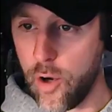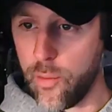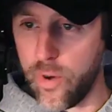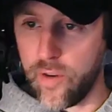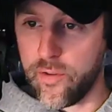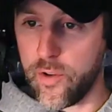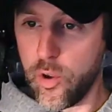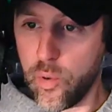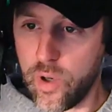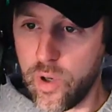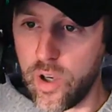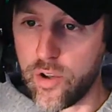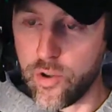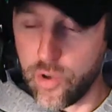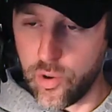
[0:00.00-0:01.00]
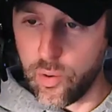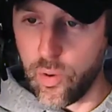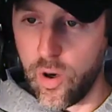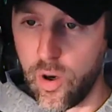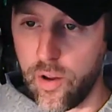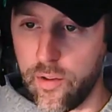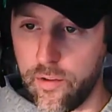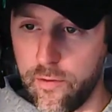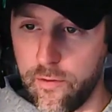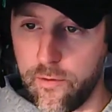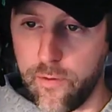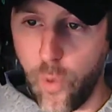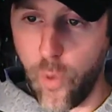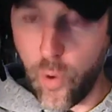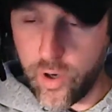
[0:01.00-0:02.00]
But if you can do a
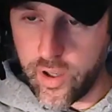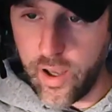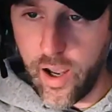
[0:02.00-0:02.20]
40